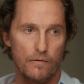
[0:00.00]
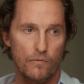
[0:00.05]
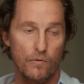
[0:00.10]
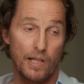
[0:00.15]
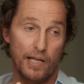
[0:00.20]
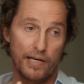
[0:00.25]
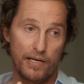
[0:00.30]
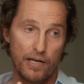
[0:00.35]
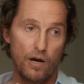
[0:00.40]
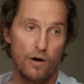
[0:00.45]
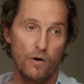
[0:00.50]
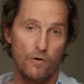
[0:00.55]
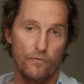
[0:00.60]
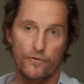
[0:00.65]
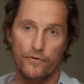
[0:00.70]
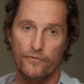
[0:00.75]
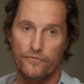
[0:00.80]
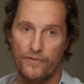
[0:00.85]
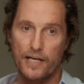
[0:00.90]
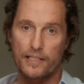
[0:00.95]
well, I know
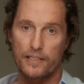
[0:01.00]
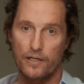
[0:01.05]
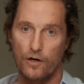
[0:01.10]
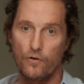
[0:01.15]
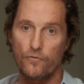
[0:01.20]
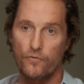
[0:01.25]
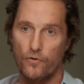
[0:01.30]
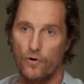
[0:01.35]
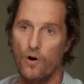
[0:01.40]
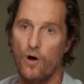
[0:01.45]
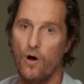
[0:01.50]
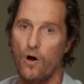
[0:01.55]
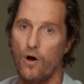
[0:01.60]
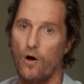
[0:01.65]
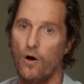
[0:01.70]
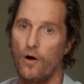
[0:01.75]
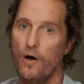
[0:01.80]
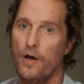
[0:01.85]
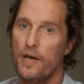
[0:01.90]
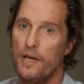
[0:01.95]
for a fact that
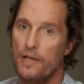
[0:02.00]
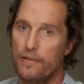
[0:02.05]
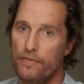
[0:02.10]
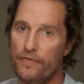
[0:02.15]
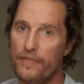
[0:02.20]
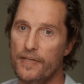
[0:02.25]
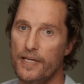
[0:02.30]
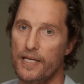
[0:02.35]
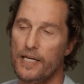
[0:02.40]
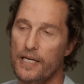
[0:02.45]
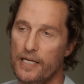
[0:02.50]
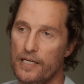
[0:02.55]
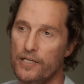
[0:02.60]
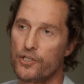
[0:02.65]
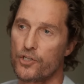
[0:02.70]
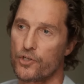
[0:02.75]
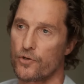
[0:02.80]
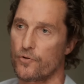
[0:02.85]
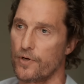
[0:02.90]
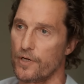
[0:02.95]
overall, the
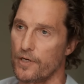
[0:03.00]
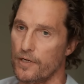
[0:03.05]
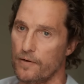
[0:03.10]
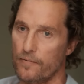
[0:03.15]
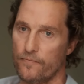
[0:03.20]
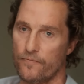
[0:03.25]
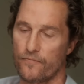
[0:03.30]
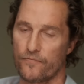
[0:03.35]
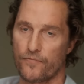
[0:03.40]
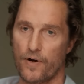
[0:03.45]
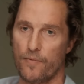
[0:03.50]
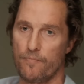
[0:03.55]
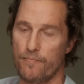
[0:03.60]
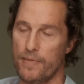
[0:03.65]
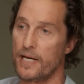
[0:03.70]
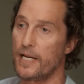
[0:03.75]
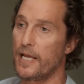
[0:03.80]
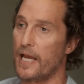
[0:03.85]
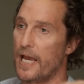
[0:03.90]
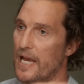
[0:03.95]
industry from
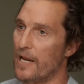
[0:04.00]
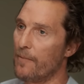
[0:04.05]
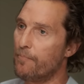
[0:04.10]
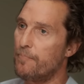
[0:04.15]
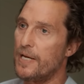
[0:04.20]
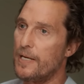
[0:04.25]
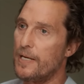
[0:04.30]
media and